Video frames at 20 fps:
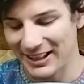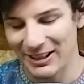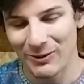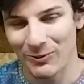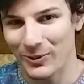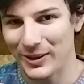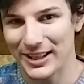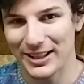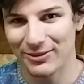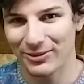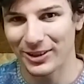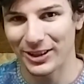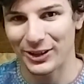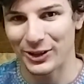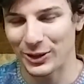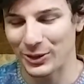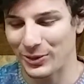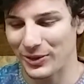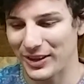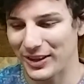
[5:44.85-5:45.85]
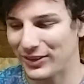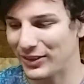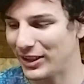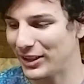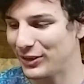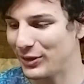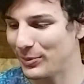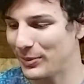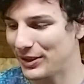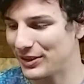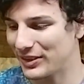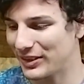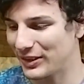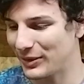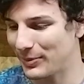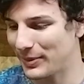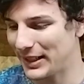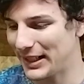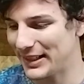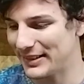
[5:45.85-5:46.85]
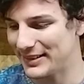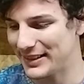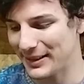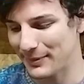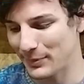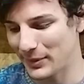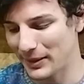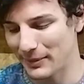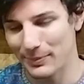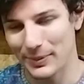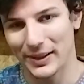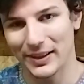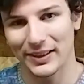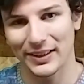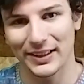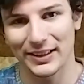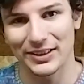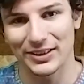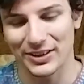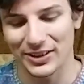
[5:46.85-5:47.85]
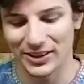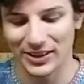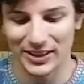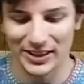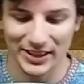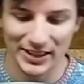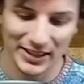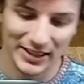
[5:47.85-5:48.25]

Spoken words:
We didn't really cook with this on too much because it's plastic, but apparently you could.